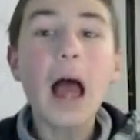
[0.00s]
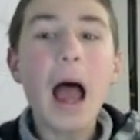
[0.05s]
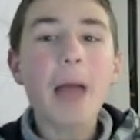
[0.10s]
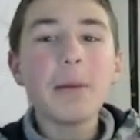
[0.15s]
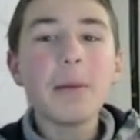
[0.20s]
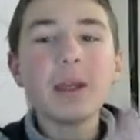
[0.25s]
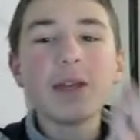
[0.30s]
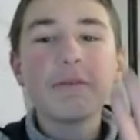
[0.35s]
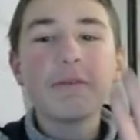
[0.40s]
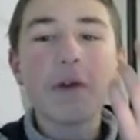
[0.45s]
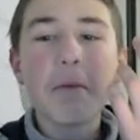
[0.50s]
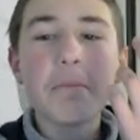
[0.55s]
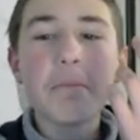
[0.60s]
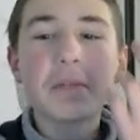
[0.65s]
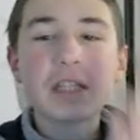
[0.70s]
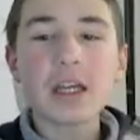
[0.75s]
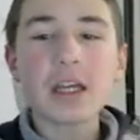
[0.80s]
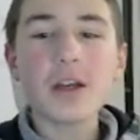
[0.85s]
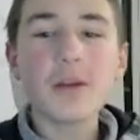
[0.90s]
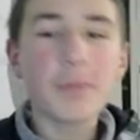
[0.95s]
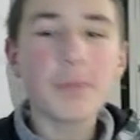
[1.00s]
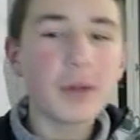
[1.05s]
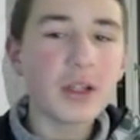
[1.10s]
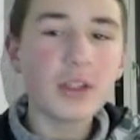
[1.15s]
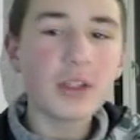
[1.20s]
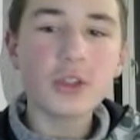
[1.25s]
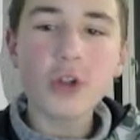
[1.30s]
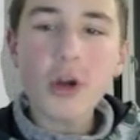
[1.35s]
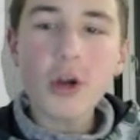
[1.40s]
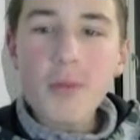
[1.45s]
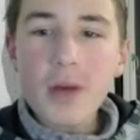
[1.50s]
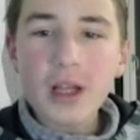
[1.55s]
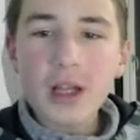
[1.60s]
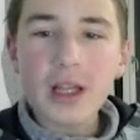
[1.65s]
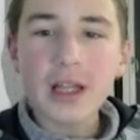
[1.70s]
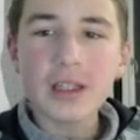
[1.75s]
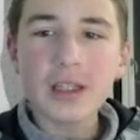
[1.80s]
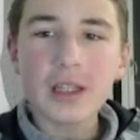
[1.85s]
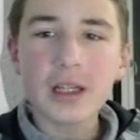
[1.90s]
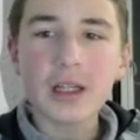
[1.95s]
mean, if I'm terrible at normal
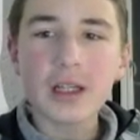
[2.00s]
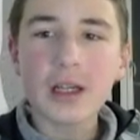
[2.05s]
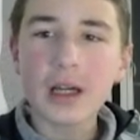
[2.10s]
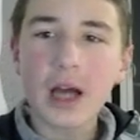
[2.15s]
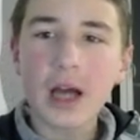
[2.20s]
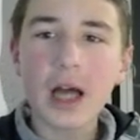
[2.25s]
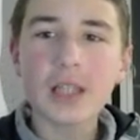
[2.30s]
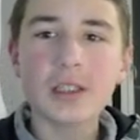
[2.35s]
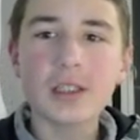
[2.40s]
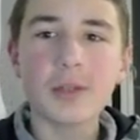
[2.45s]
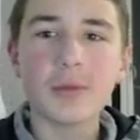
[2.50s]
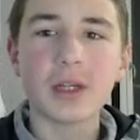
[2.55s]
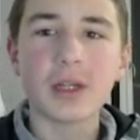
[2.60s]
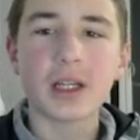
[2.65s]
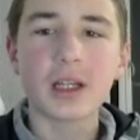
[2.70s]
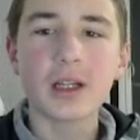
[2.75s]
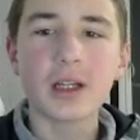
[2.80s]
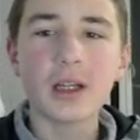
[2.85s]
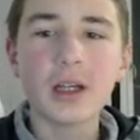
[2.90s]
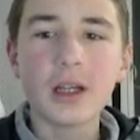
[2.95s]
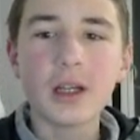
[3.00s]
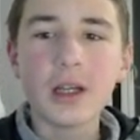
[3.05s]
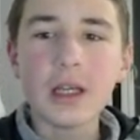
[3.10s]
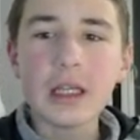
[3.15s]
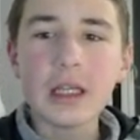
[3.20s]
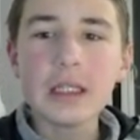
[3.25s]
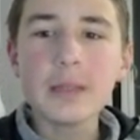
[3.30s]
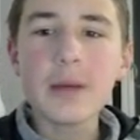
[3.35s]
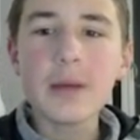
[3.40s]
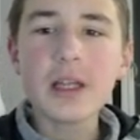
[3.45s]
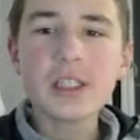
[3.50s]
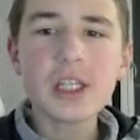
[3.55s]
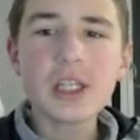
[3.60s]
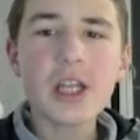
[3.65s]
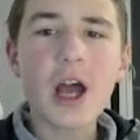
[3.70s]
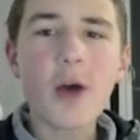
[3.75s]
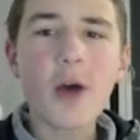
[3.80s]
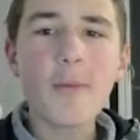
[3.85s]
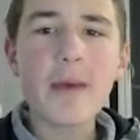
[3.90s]
and atomic, imagine how